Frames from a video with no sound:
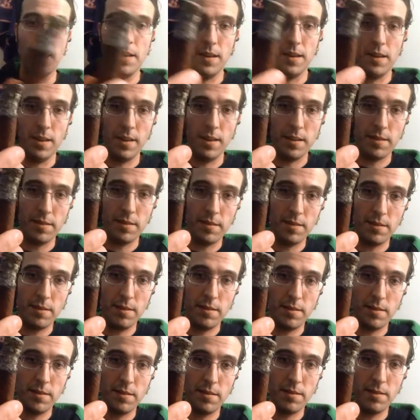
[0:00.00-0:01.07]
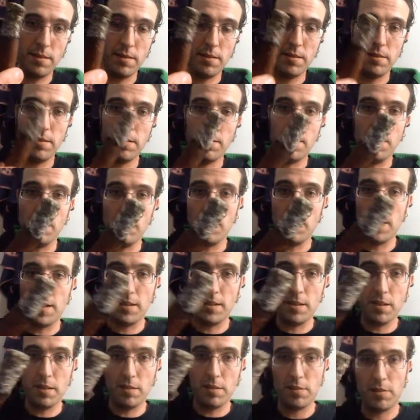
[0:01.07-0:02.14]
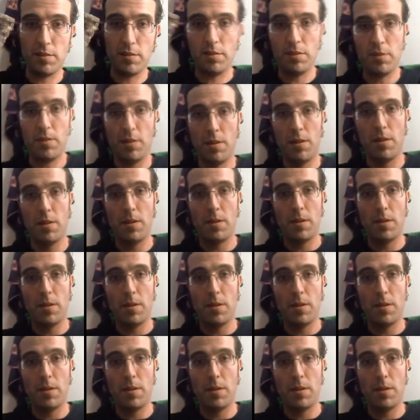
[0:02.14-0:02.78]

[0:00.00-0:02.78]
And it's still like this.